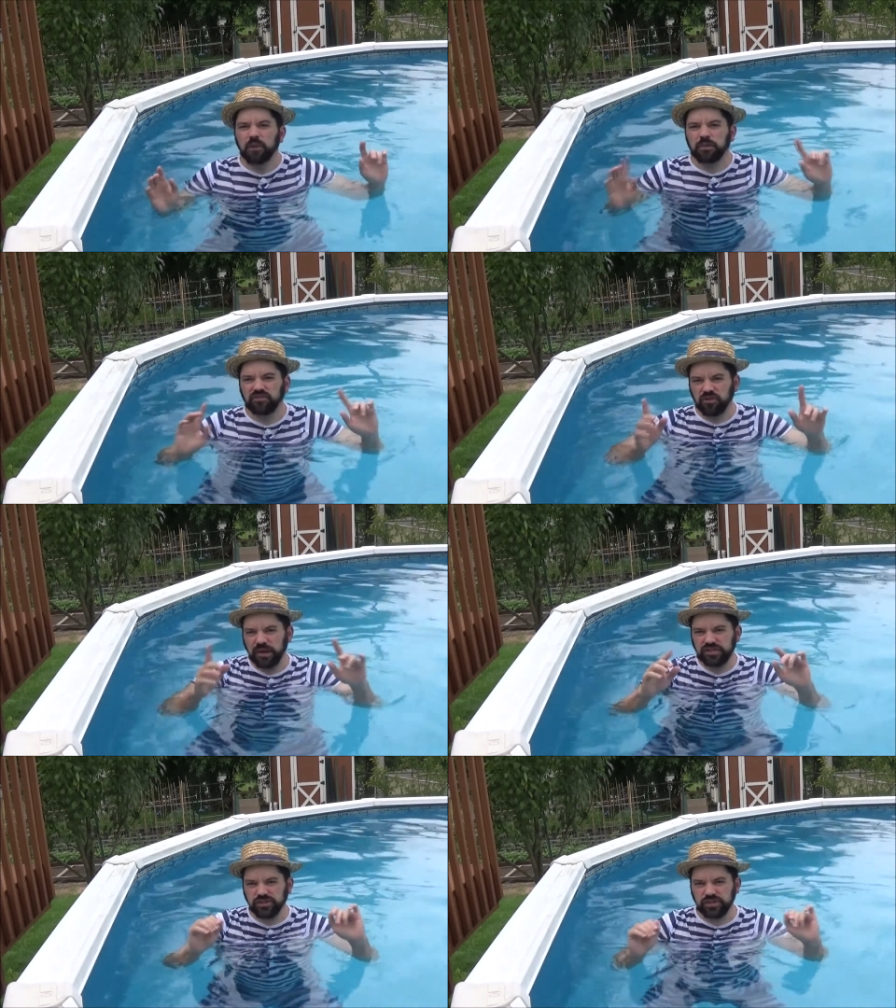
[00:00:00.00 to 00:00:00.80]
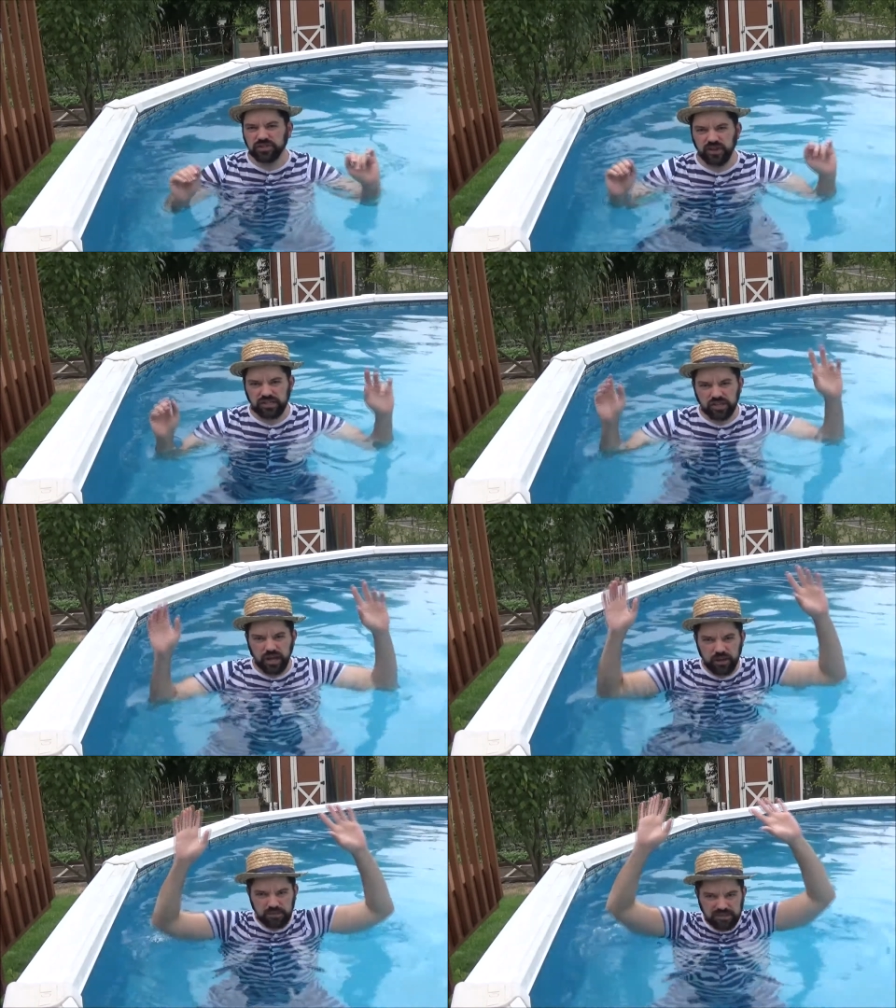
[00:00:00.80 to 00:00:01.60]
But do make sure you stretch
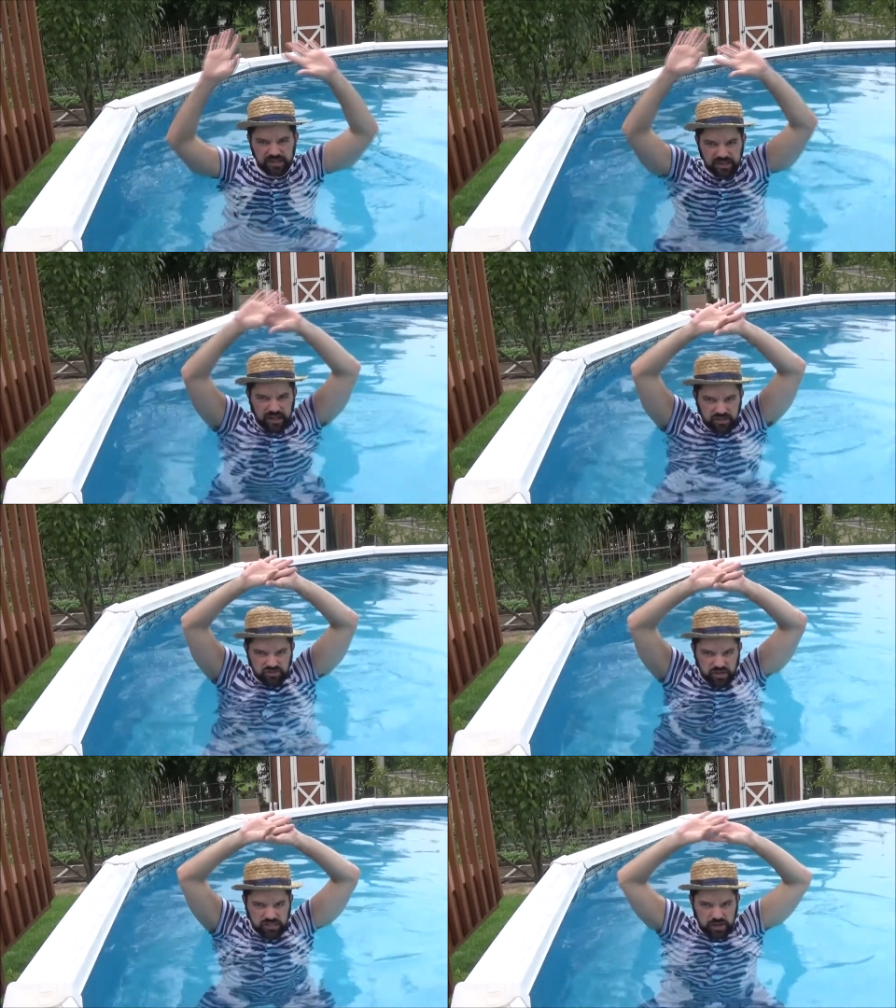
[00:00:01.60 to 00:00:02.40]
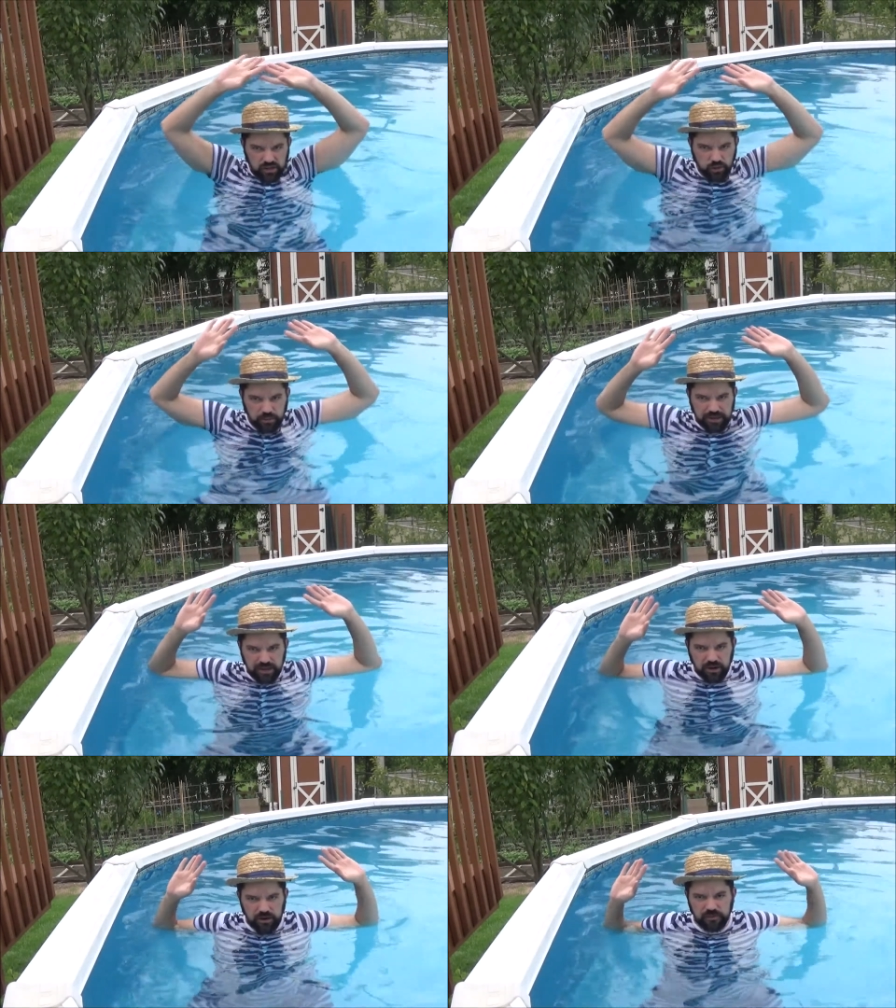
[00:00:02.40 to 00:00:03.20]
out. I'm just gonna kind of stretch out a little bit
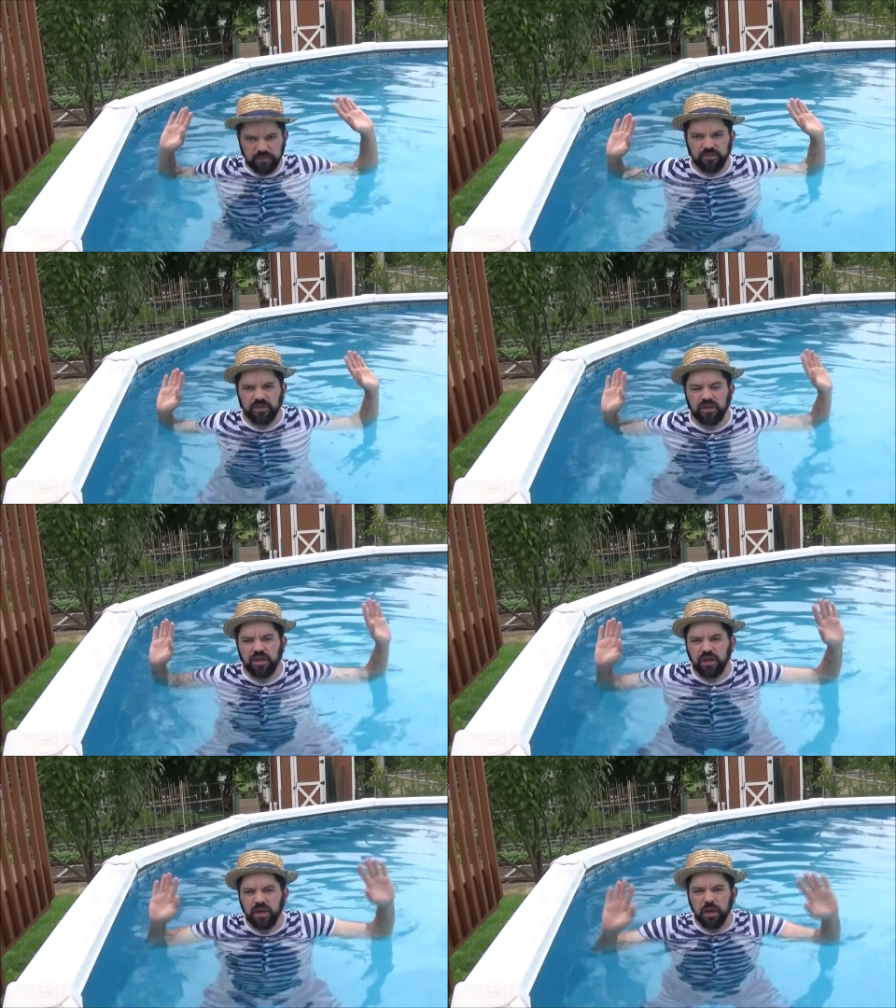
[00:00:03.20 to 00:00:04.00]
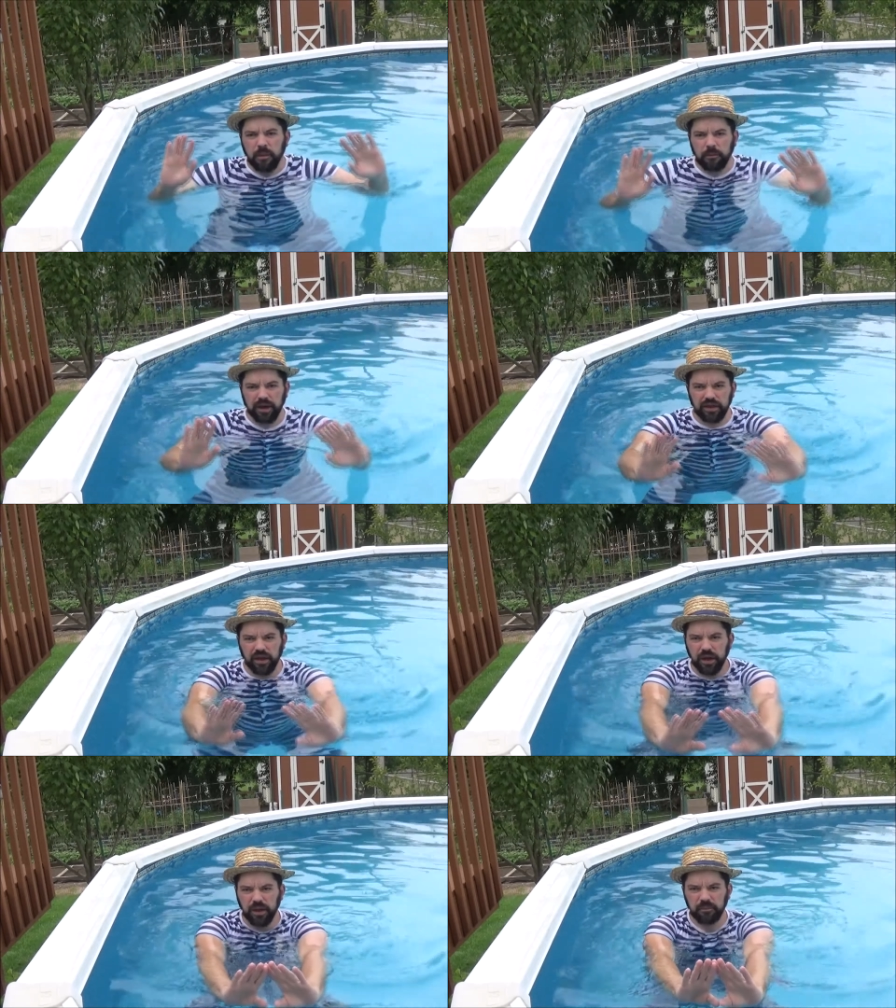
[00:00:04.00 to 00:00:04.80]
here. But
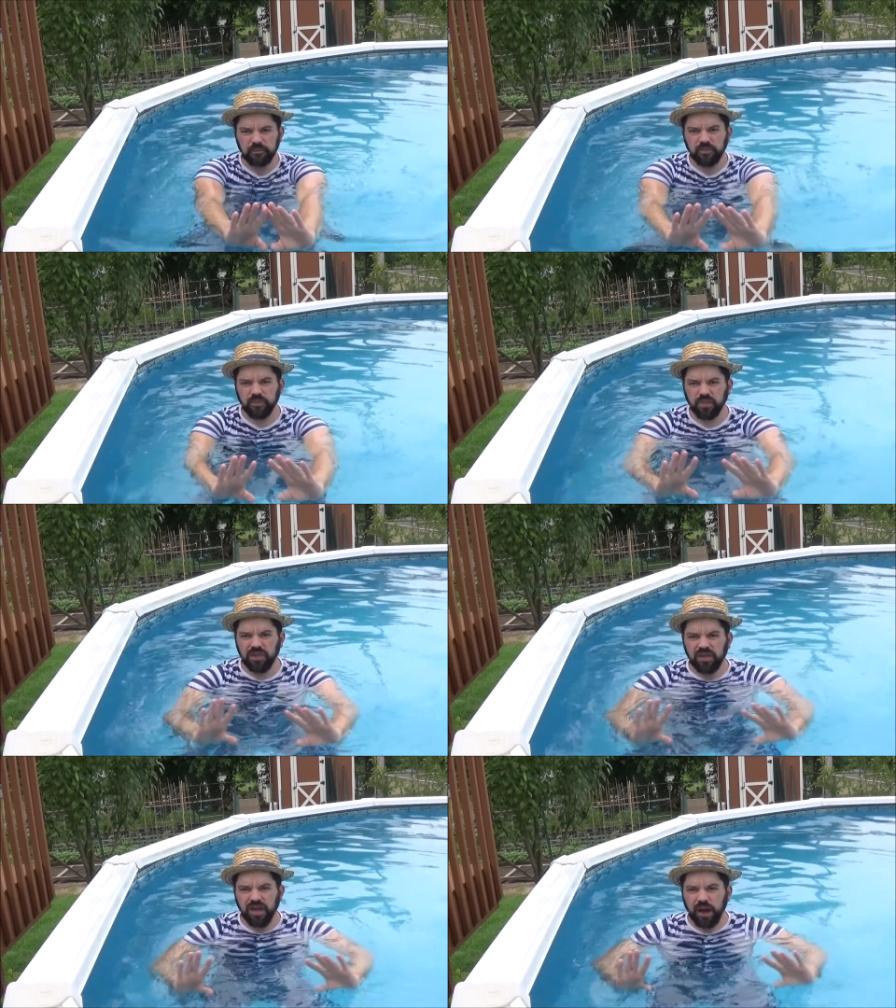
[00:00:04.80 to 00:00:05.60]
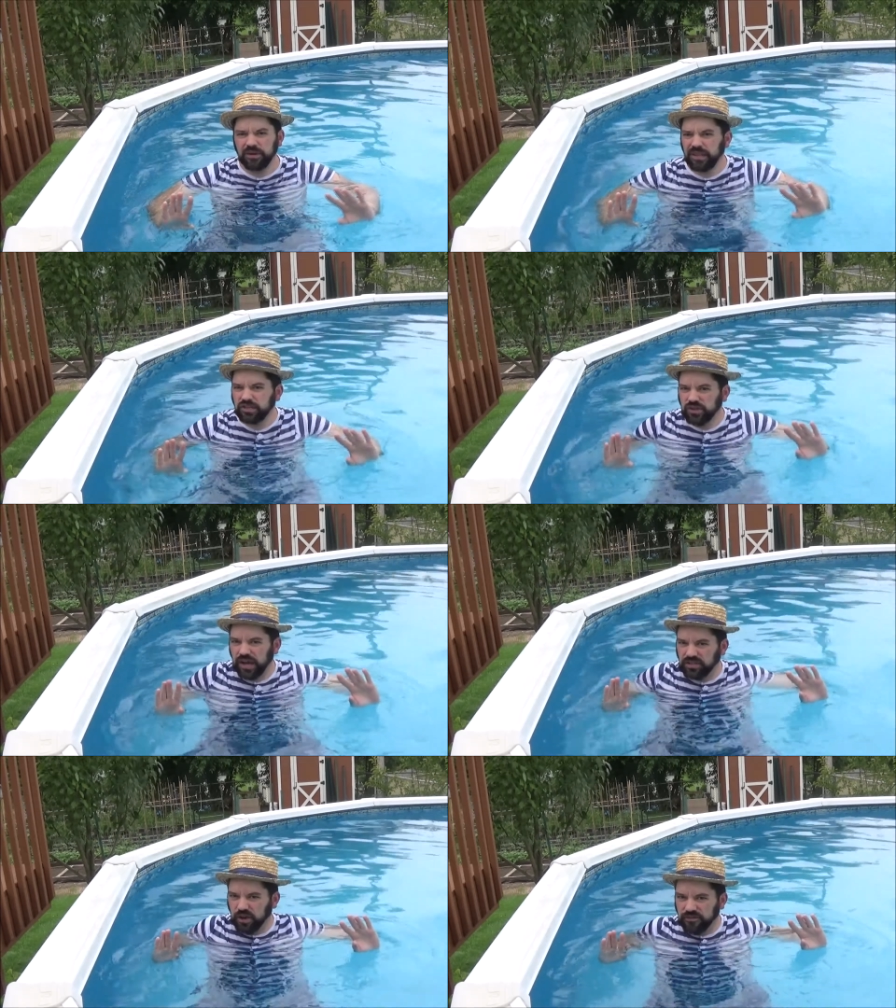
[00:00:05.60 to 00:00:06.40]
I'm gonna let you
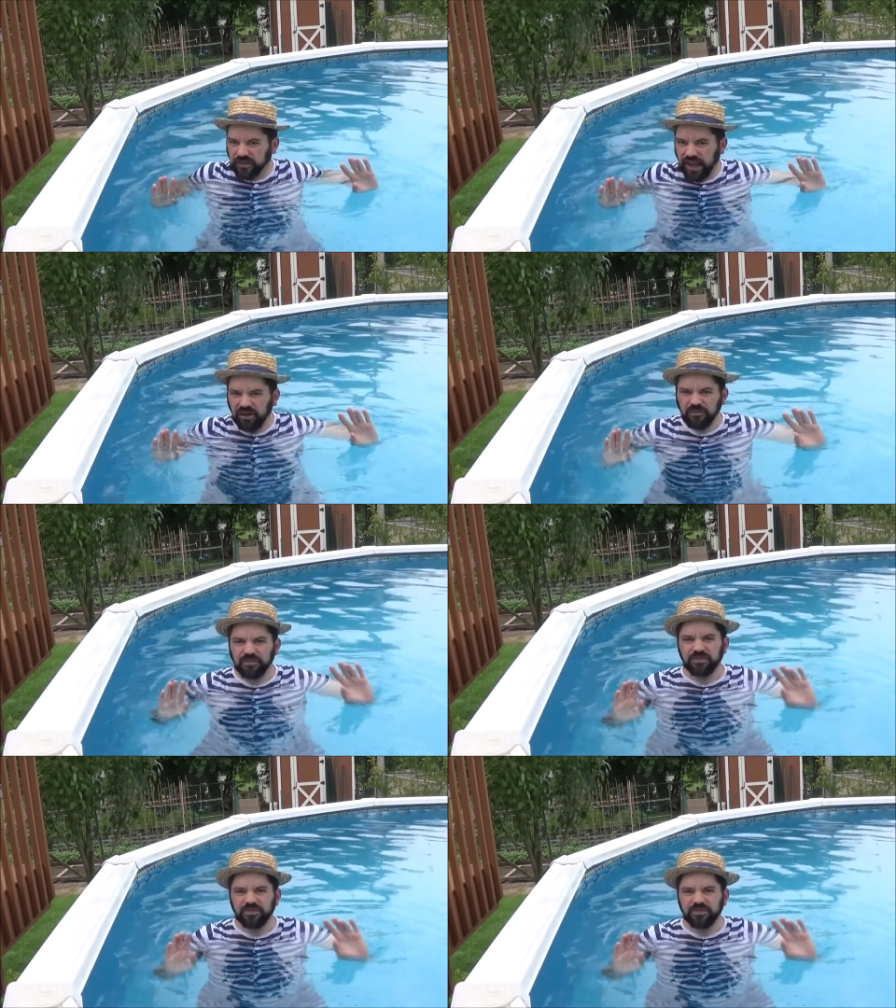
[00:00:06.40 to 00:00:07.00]
guys go for now.